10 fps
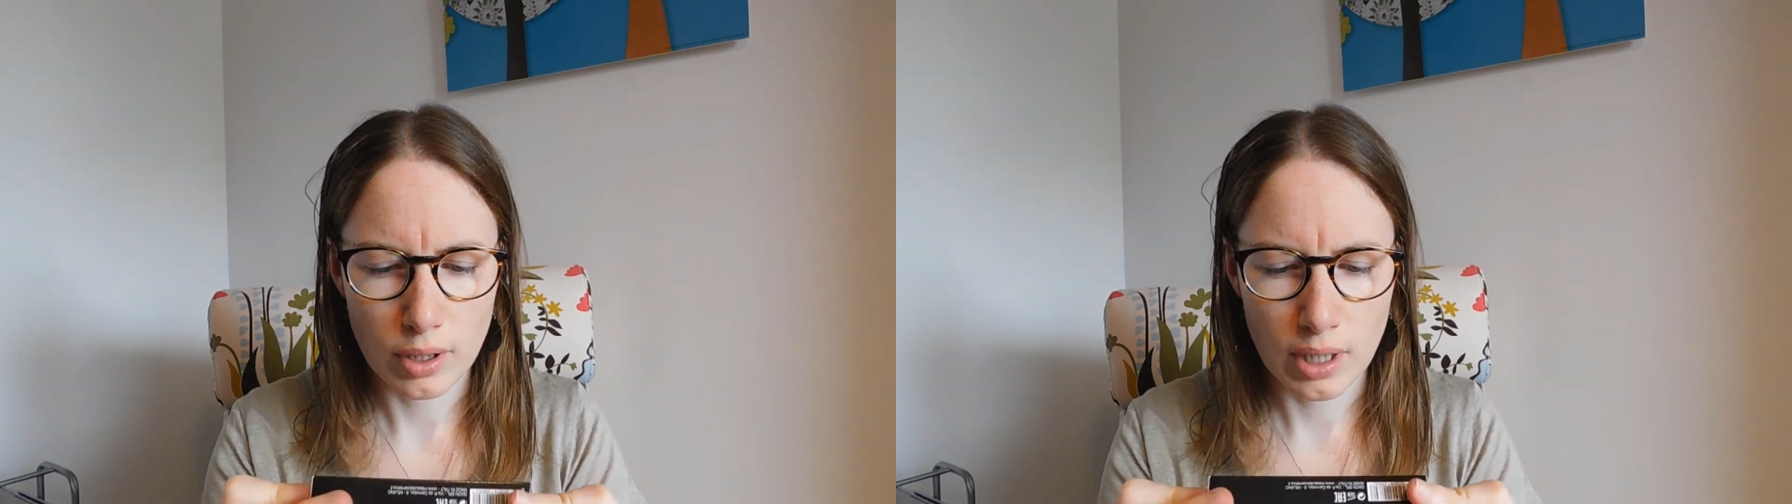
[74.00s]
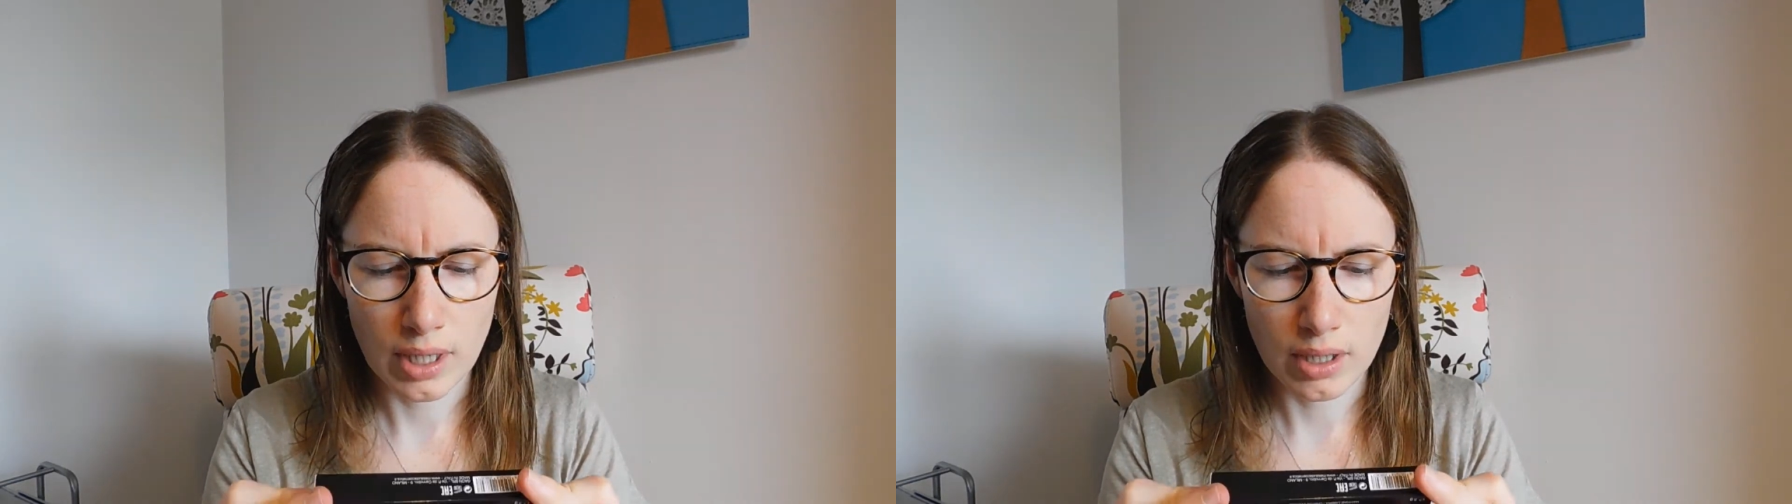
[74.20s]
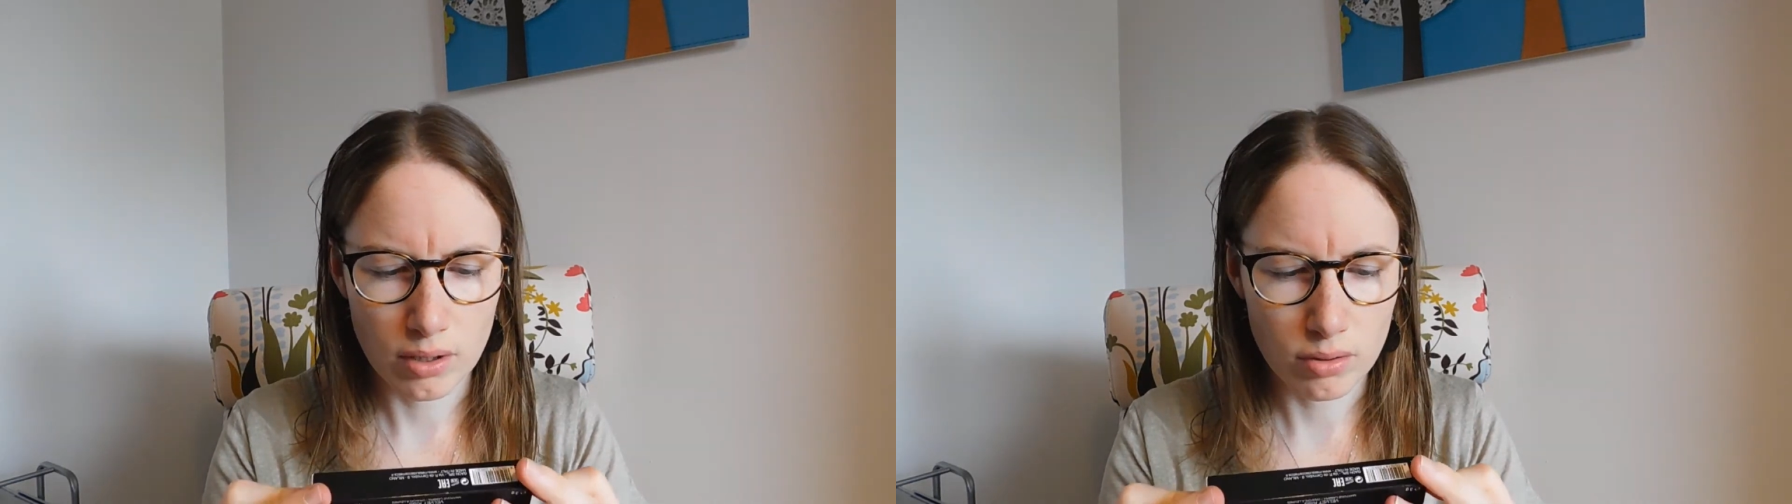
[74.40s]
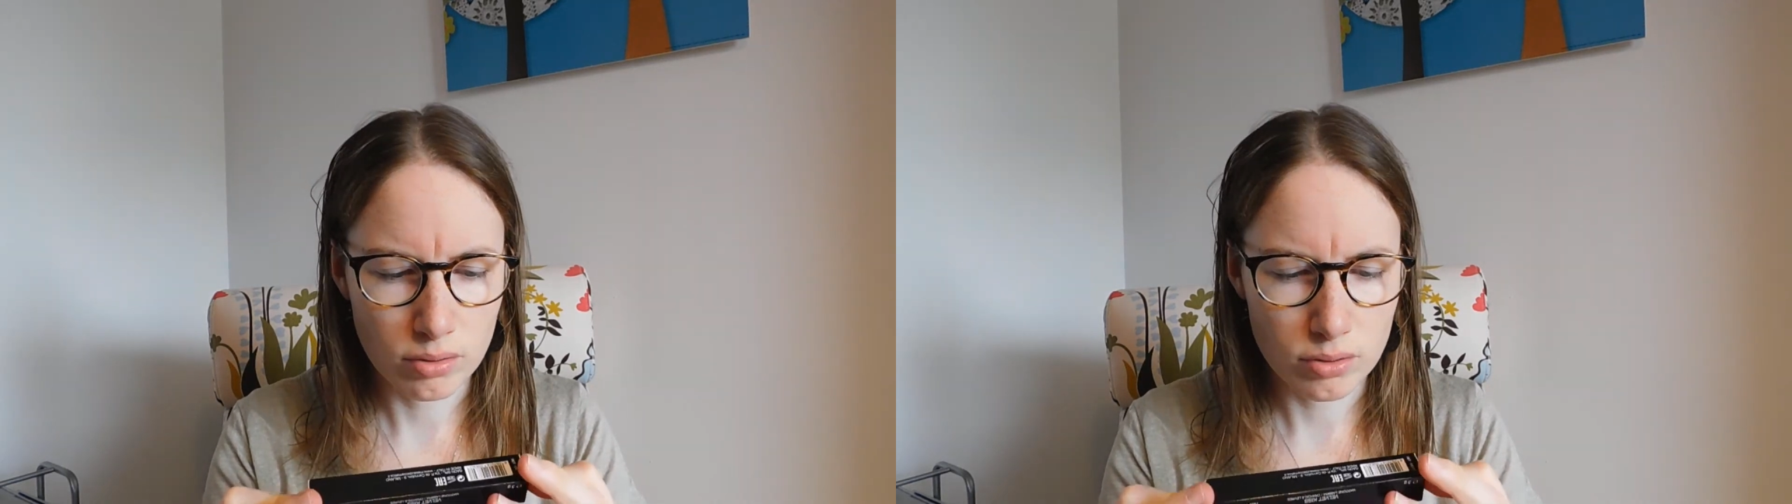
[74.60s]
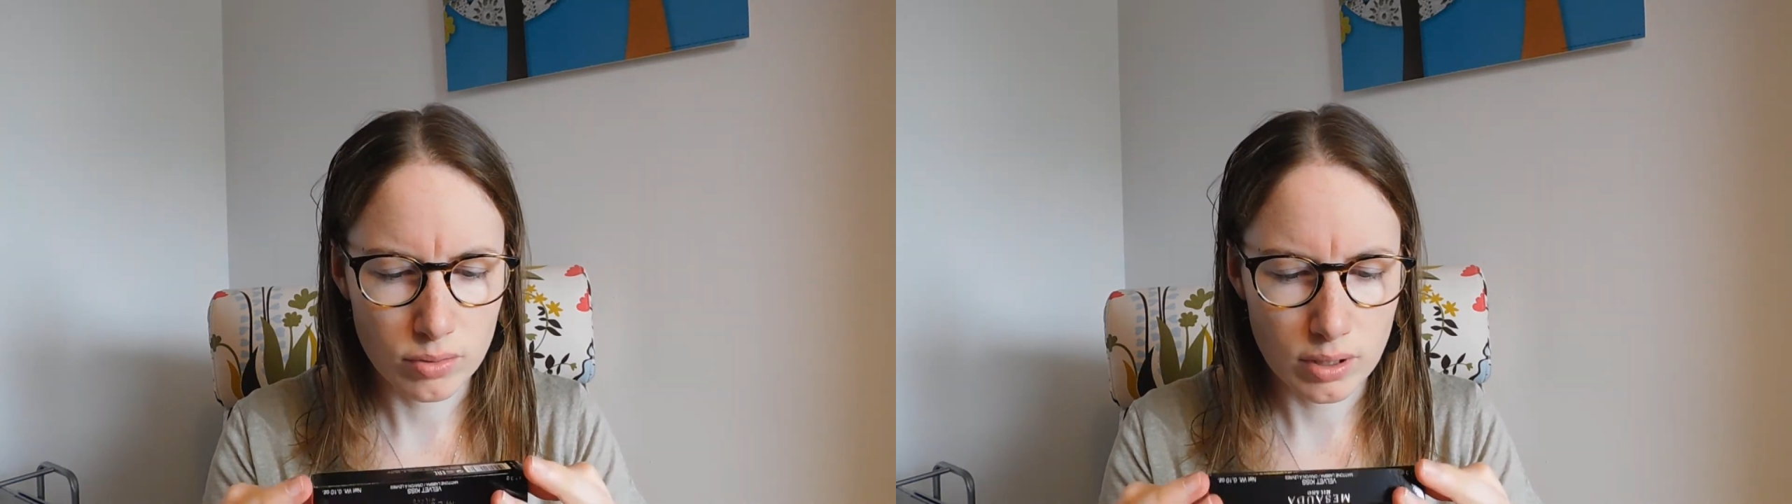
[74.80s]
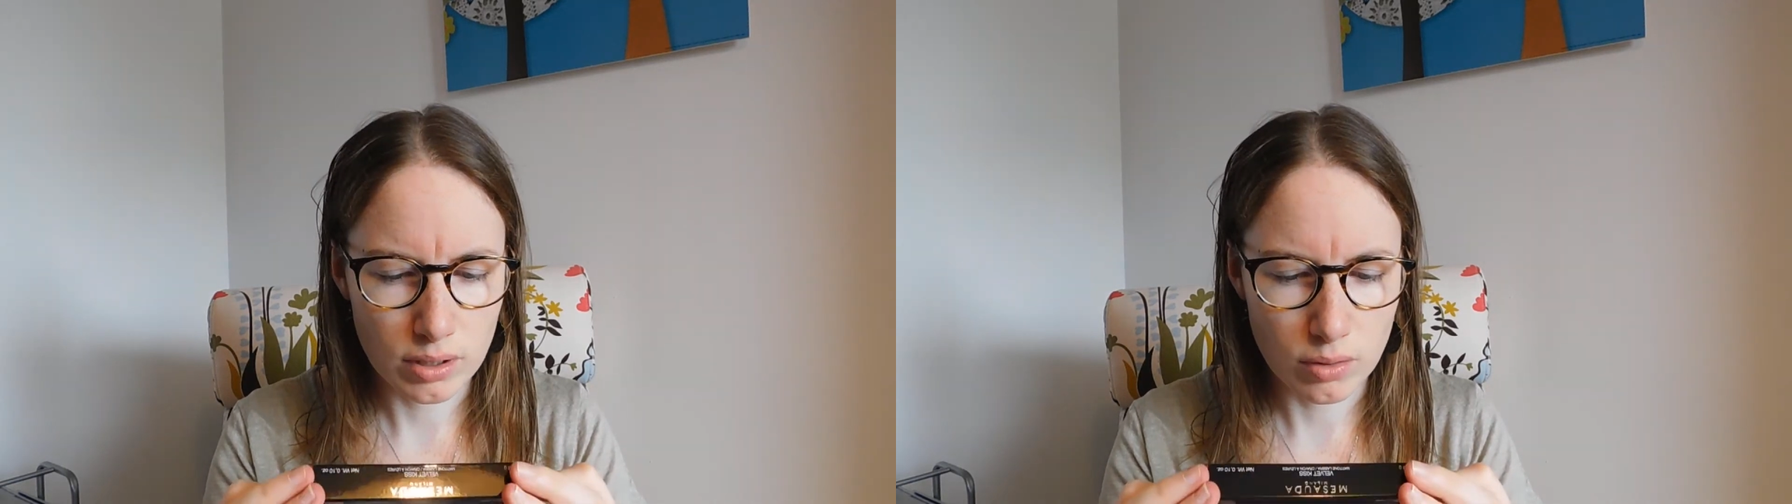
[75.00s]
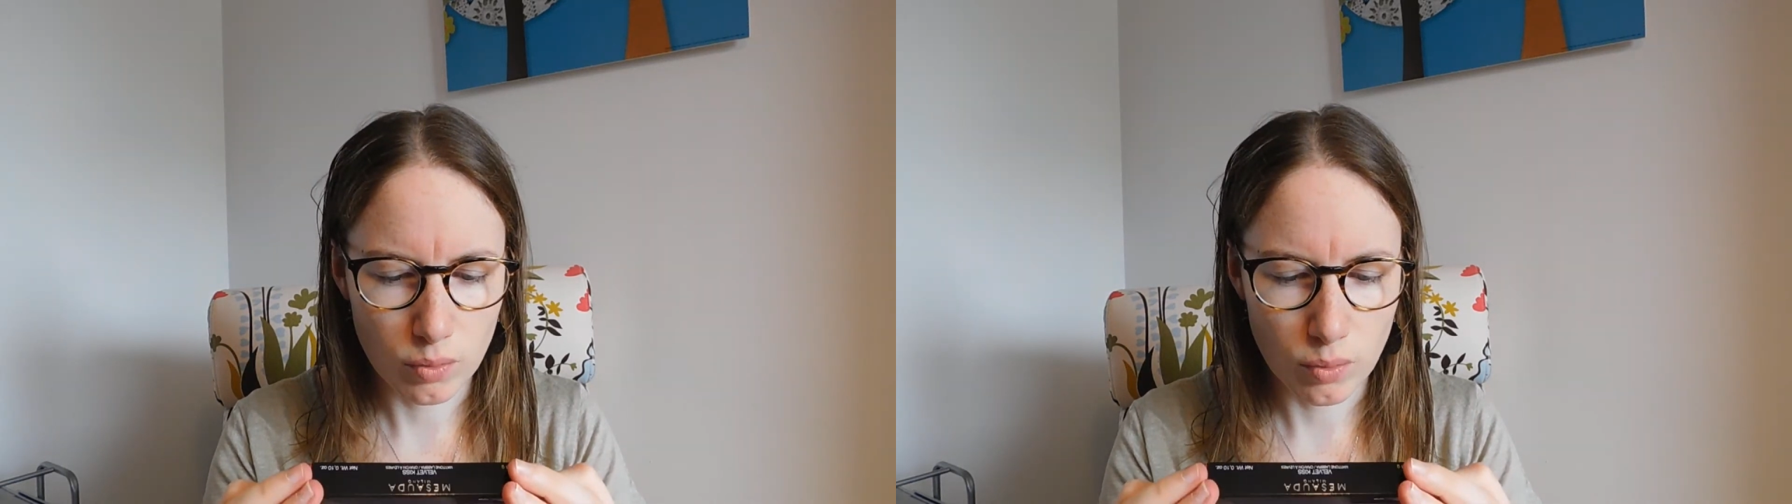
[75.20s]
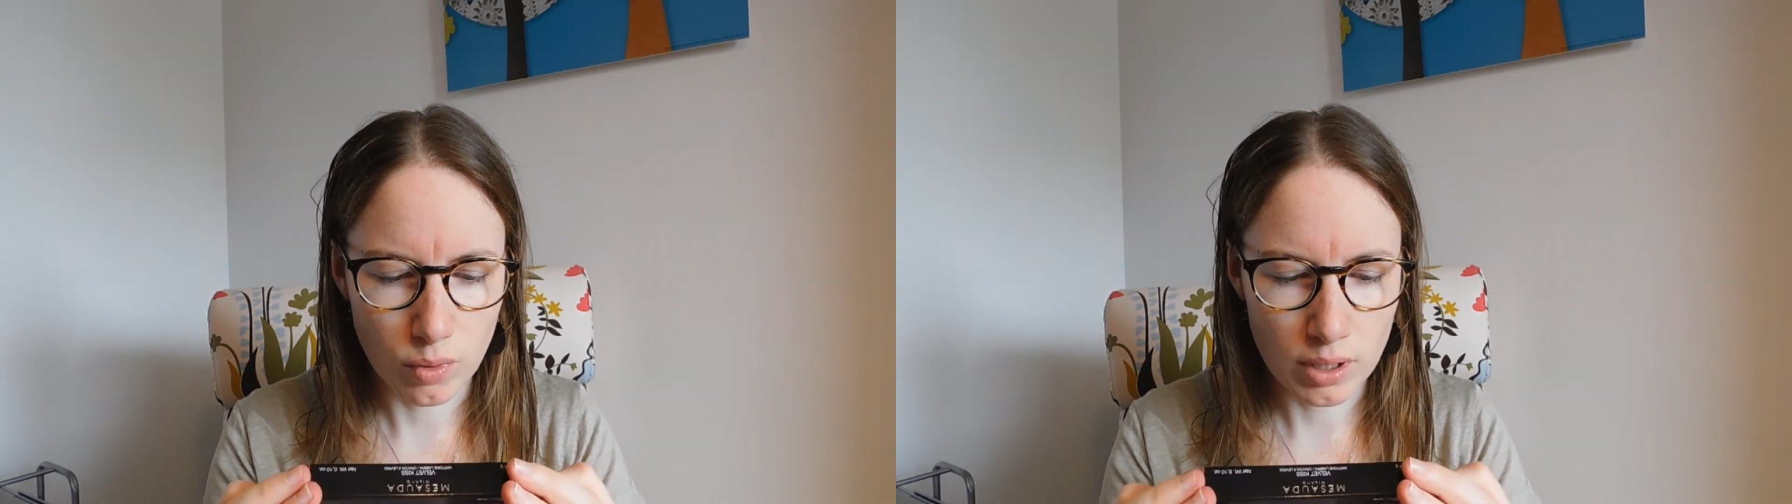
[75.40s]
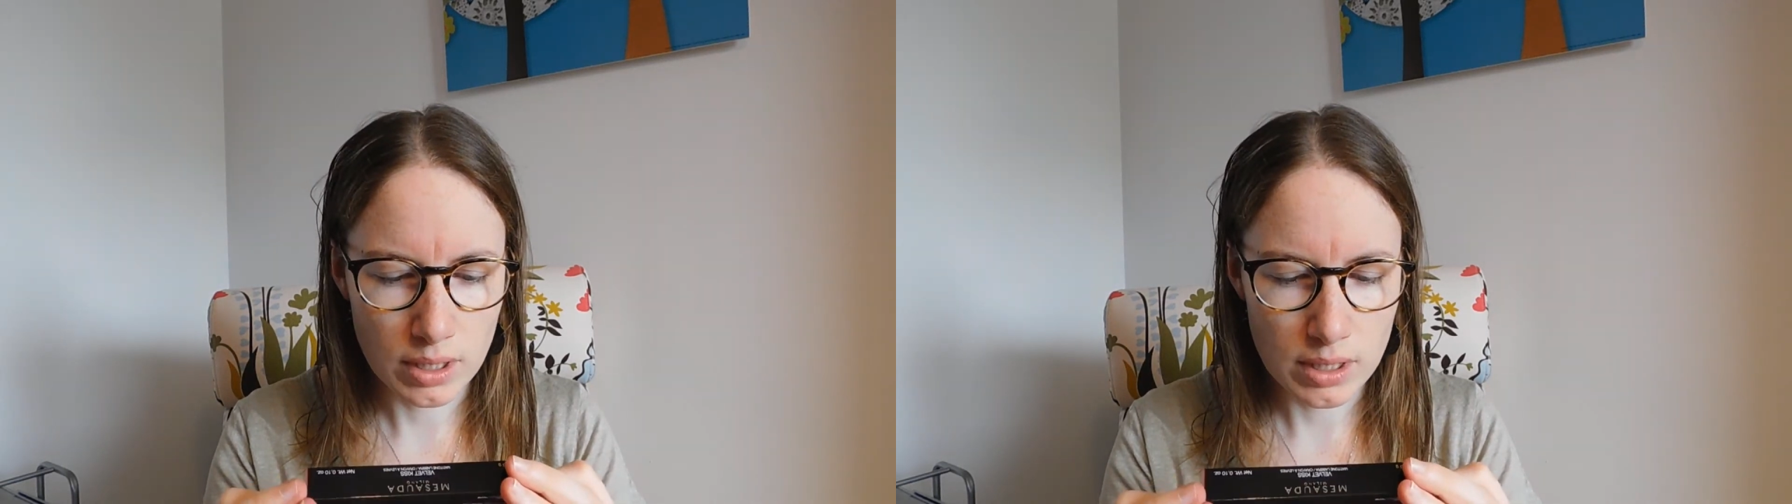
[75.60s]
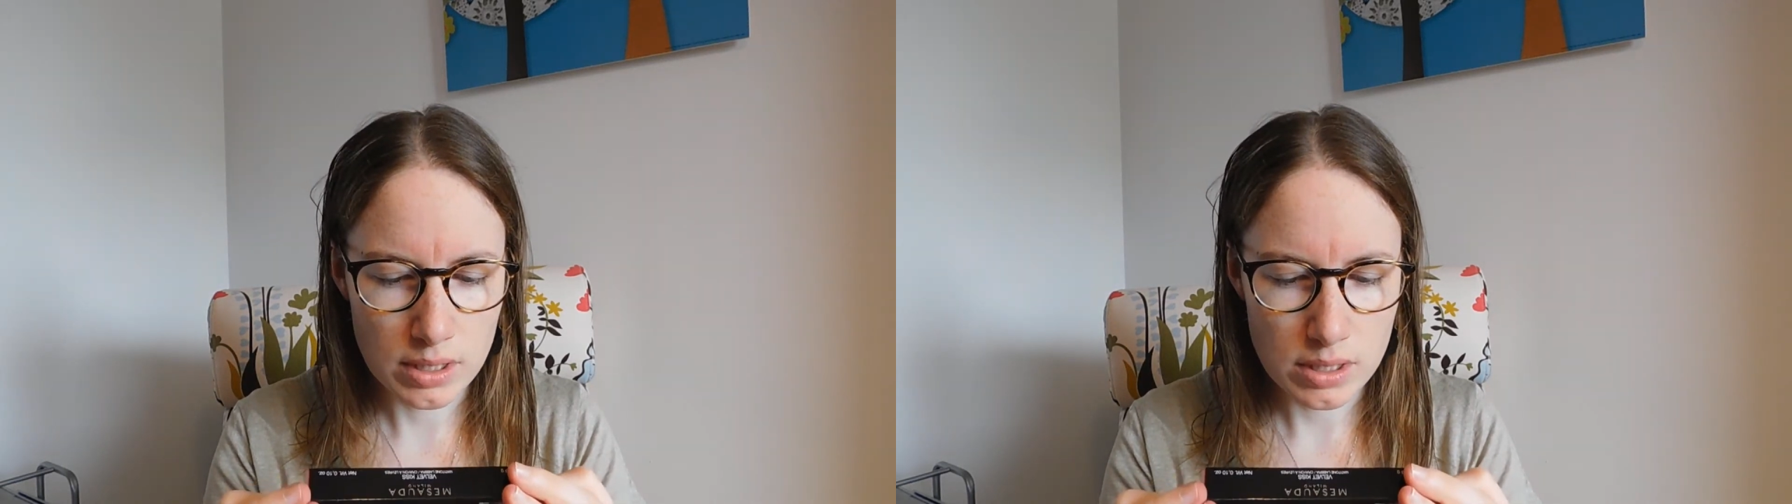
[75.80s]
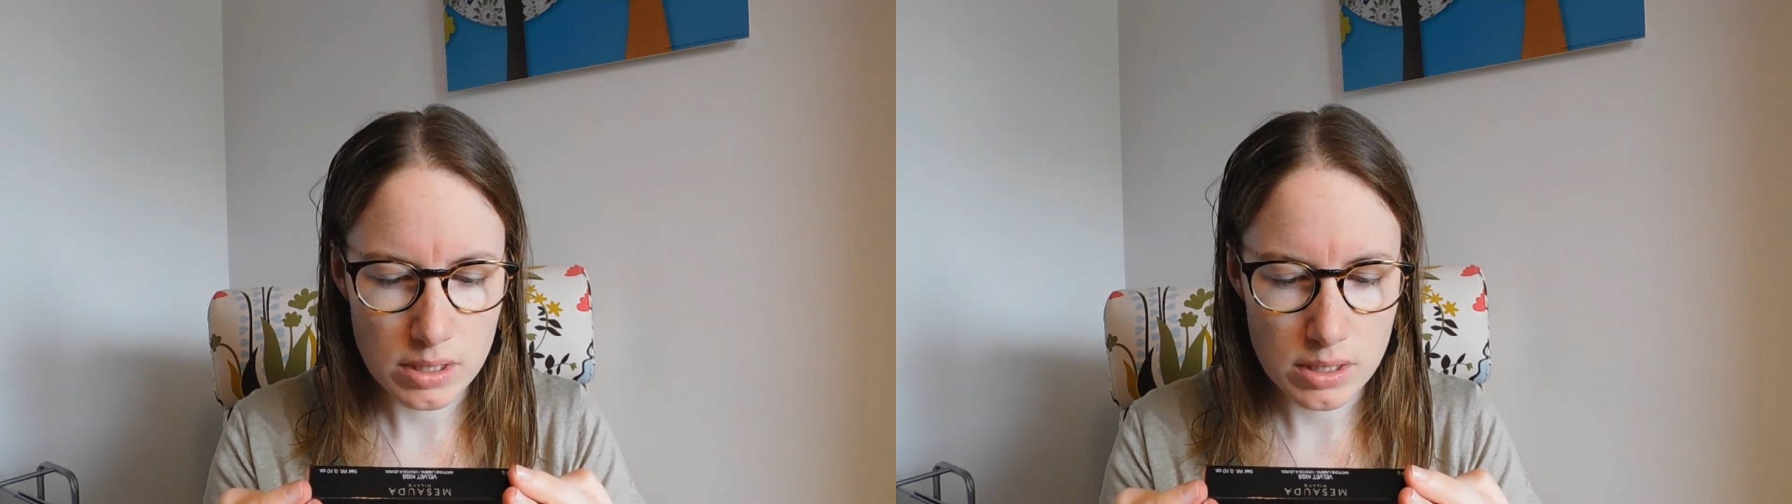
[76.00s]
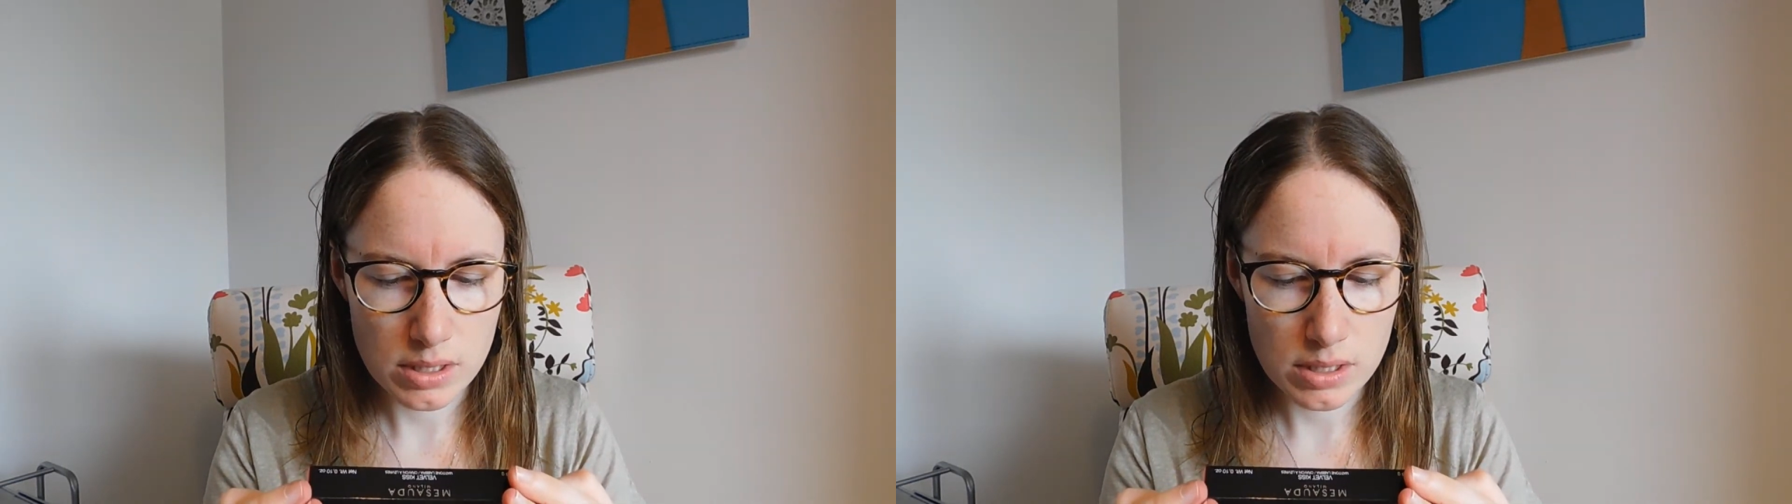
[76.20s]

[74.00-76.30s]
I don't really know what it is.